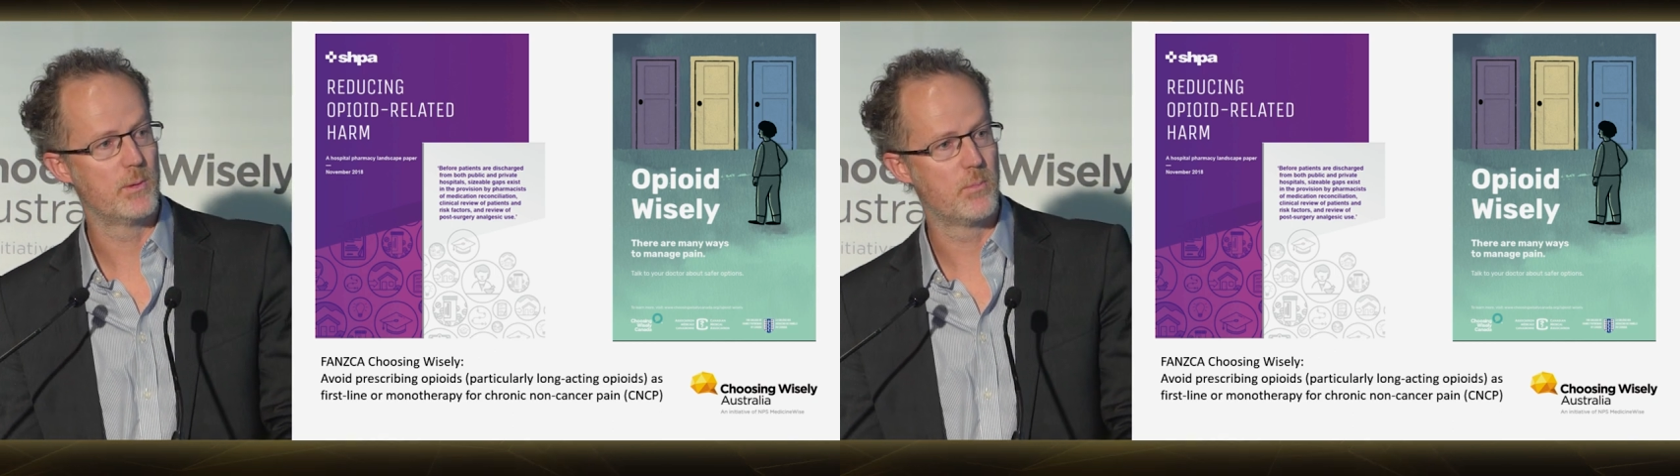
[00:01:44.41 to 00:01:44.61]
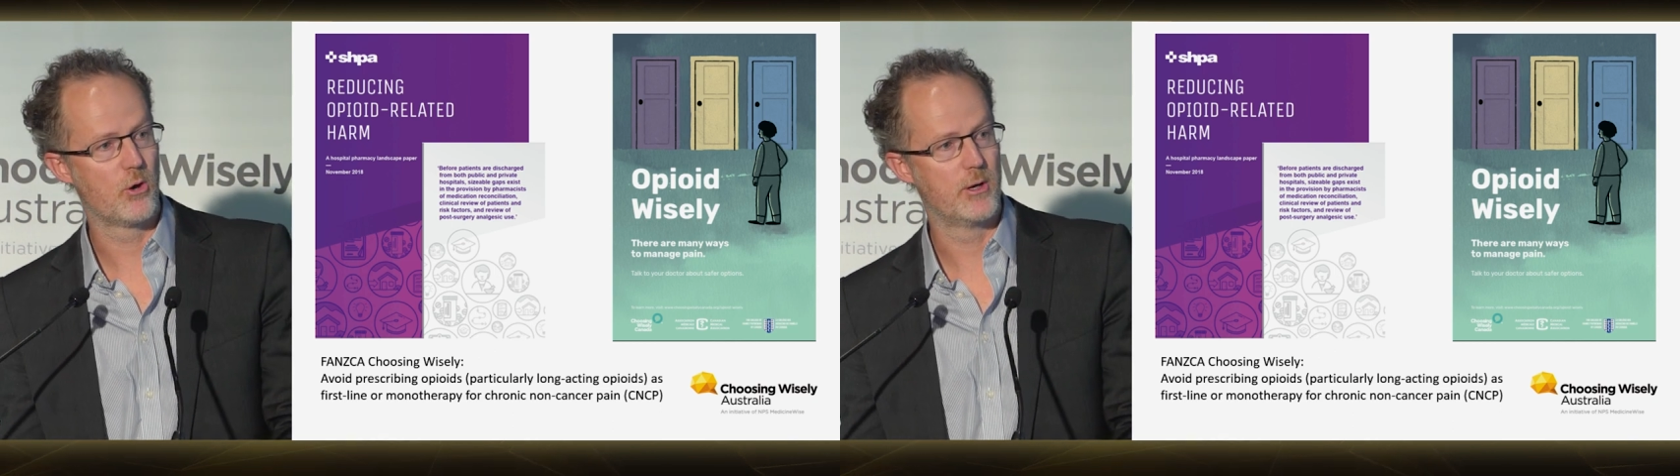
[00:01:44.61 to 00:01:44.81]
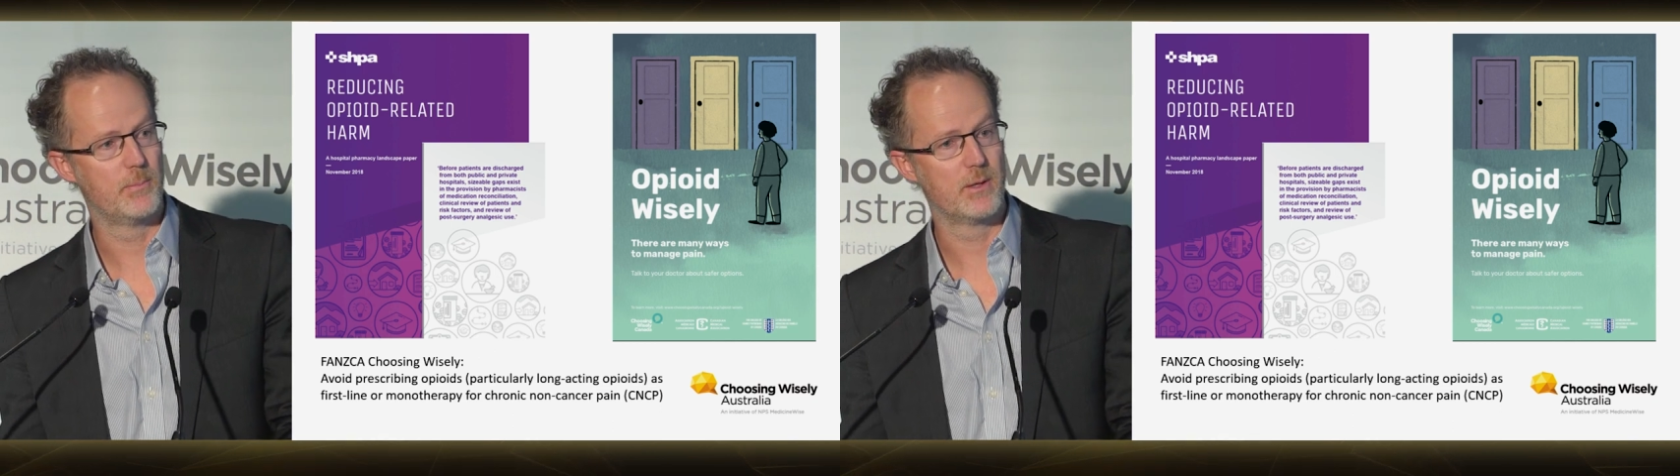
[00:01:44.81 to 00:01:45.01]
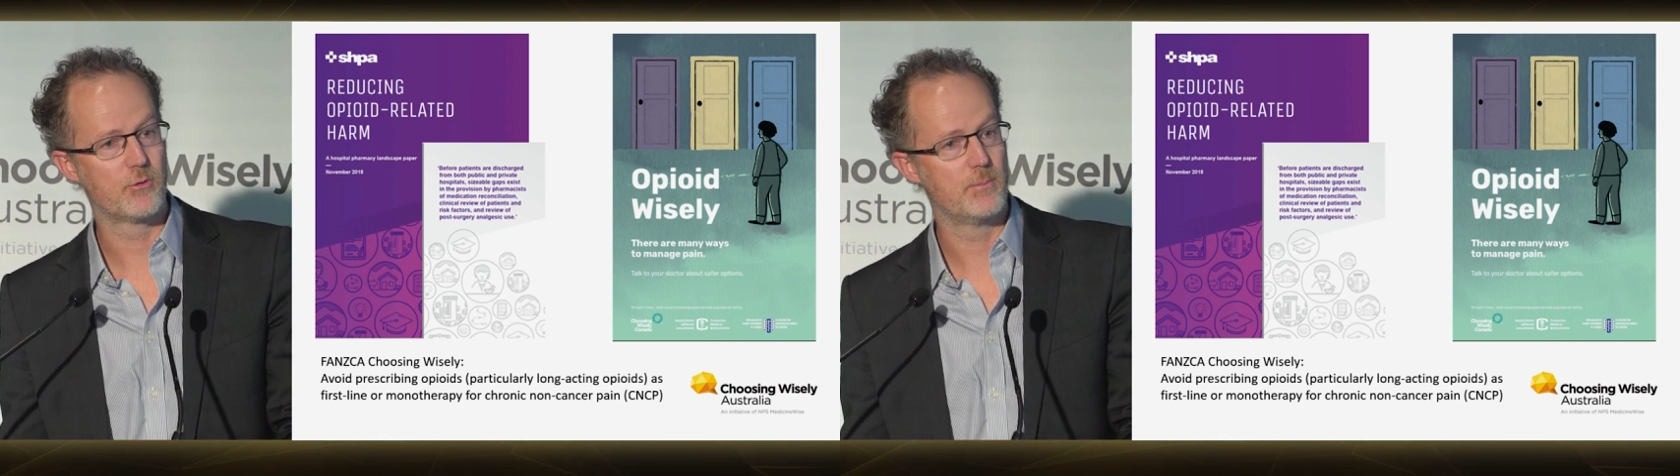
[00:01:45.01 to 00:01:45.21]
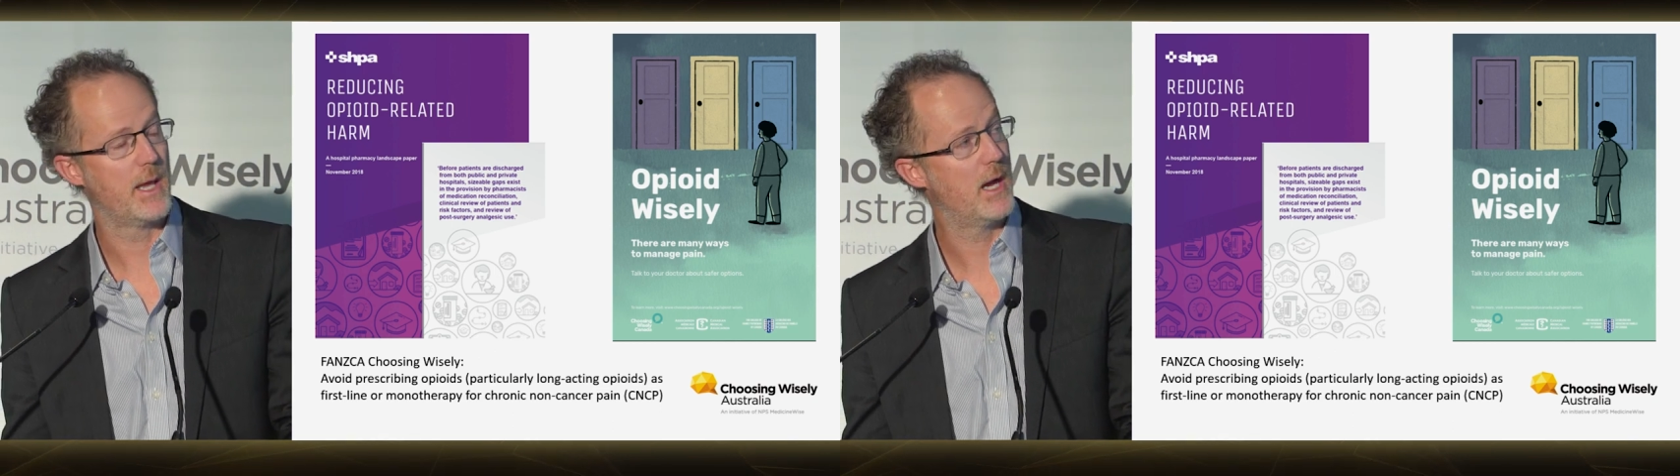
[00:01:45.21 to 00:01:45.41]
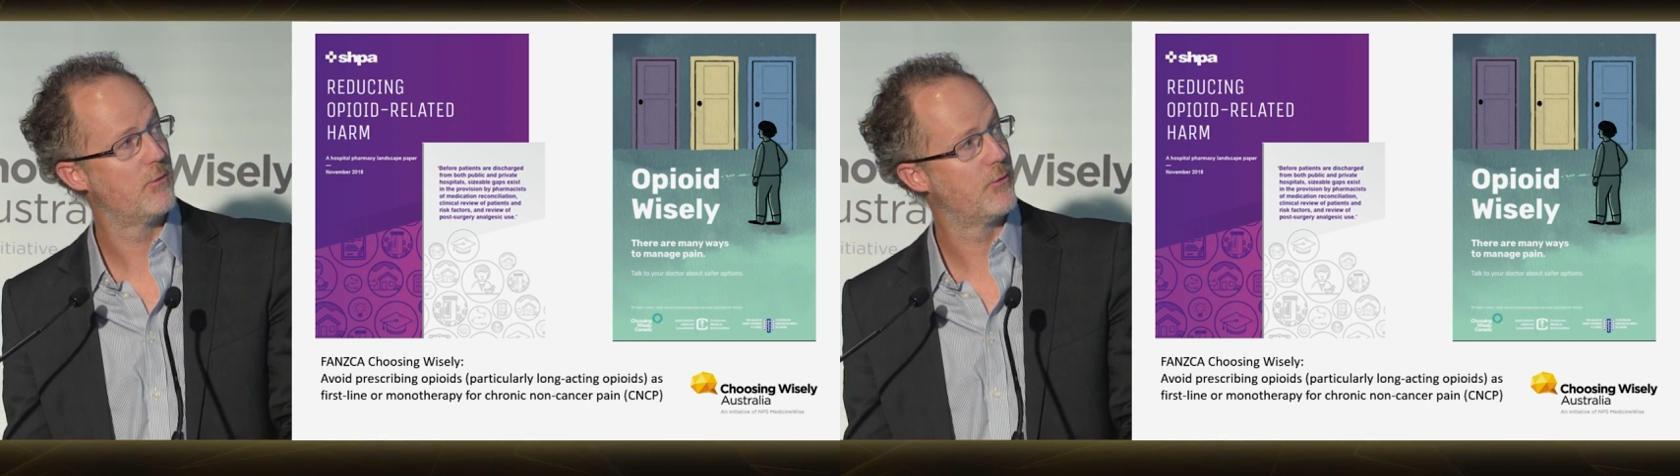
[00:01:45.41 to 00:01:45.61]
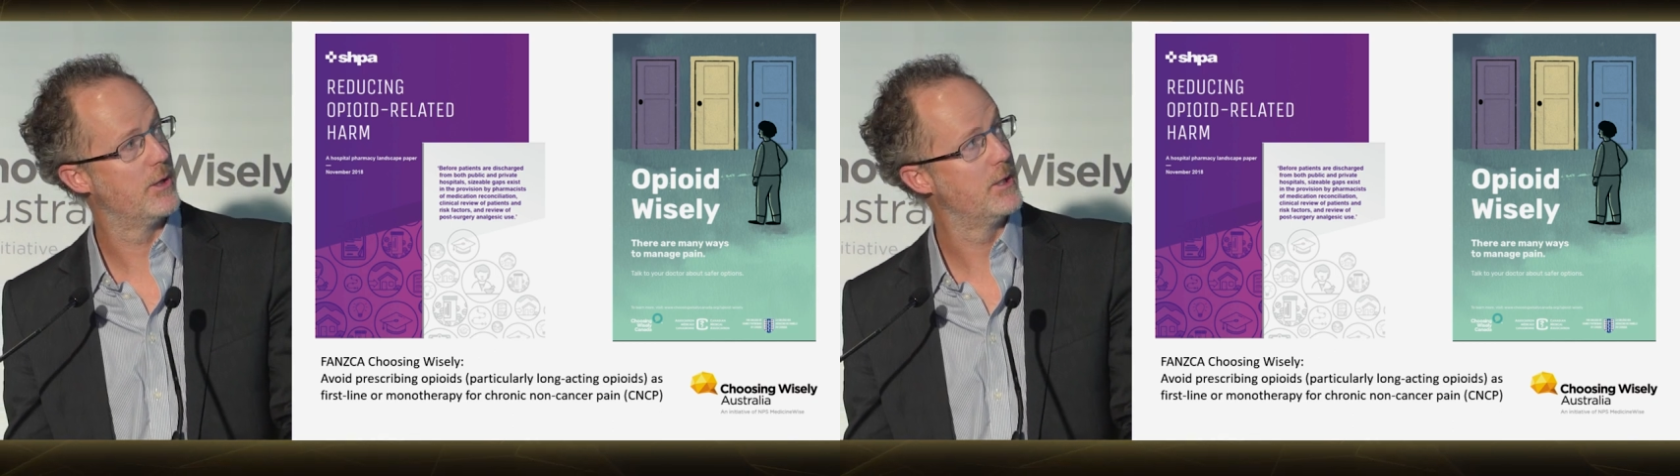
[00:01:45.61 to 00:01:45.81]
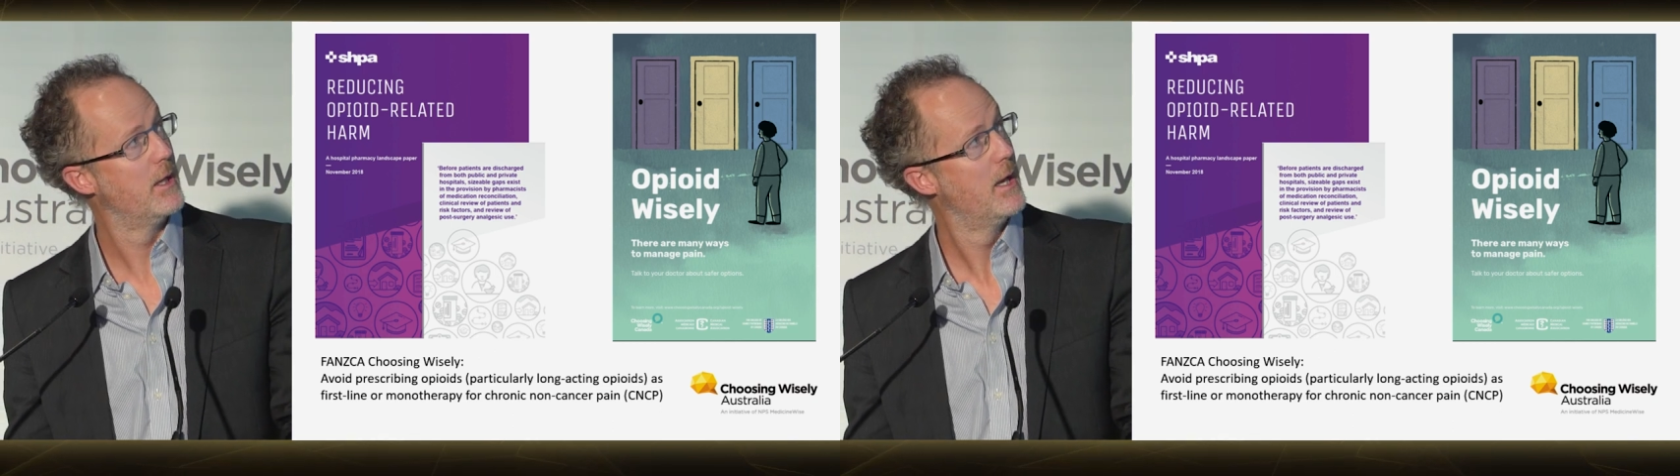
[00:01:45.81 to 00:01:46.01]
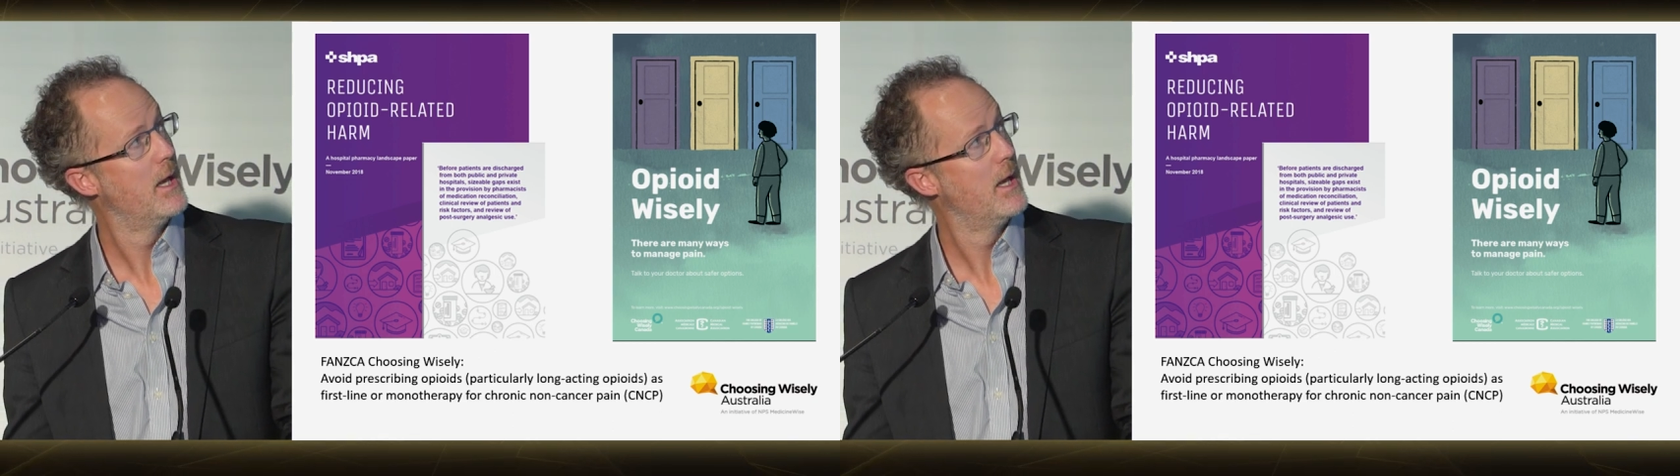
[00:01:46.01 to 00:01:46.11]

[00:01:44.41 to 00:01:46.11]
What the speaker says: we borrowed a bit from the Alfred,